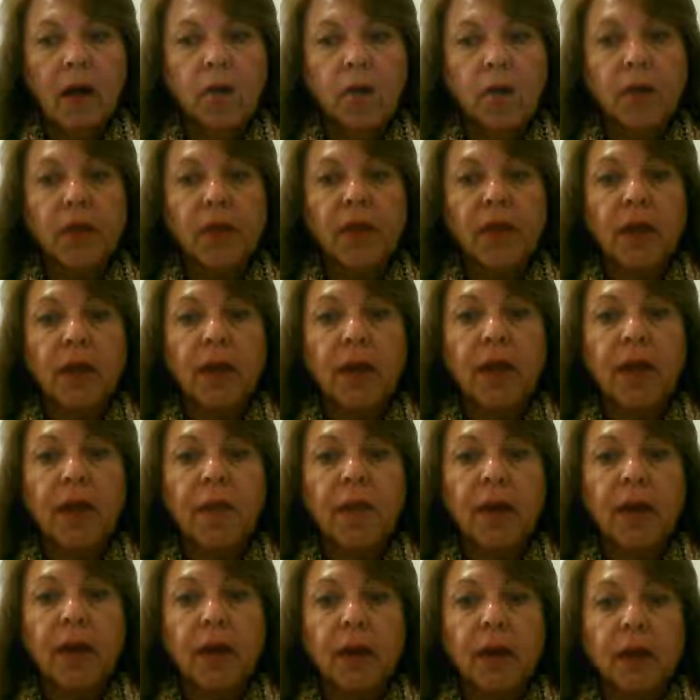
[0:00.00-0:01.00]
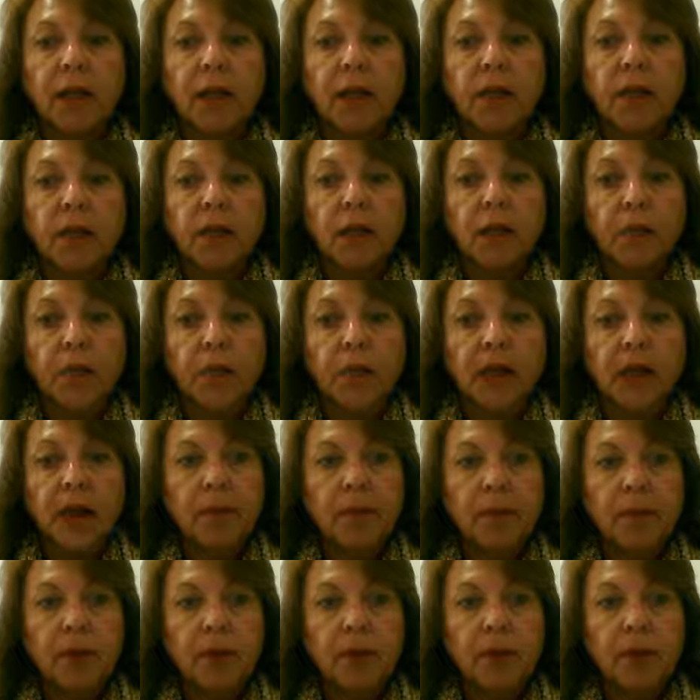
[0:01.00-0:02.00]
within the body of your
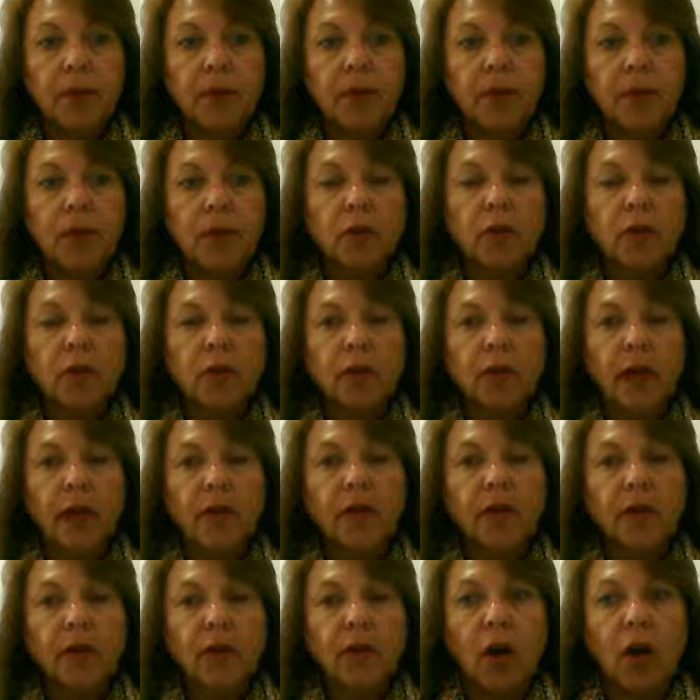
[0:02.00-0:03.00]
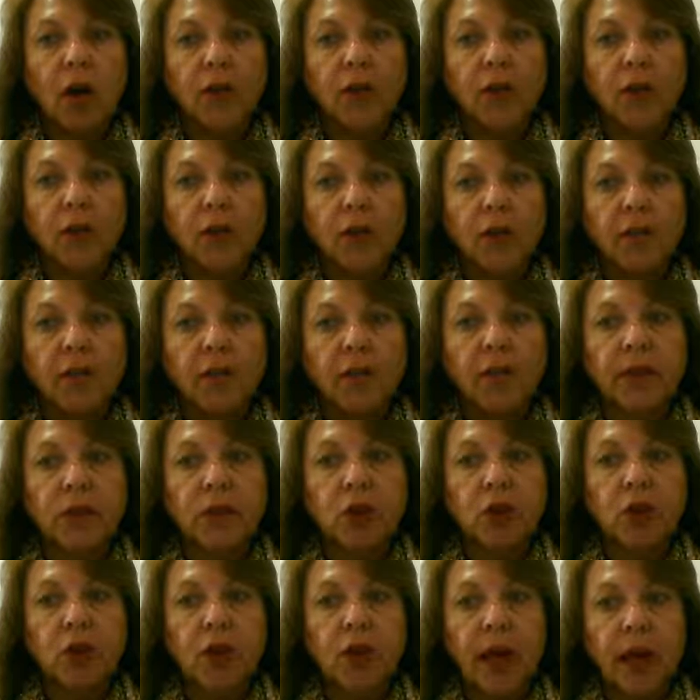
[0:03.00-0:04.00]
paper, you cite the author of the
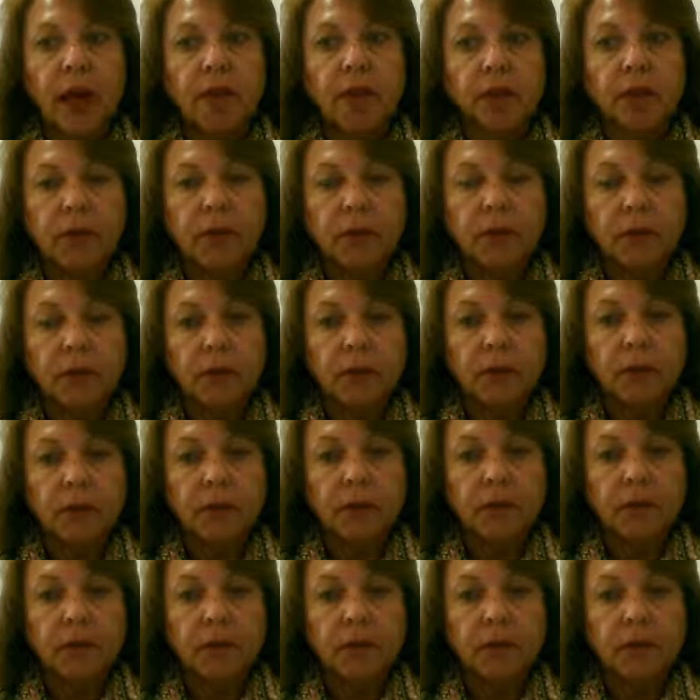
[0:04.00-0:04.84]
chapter.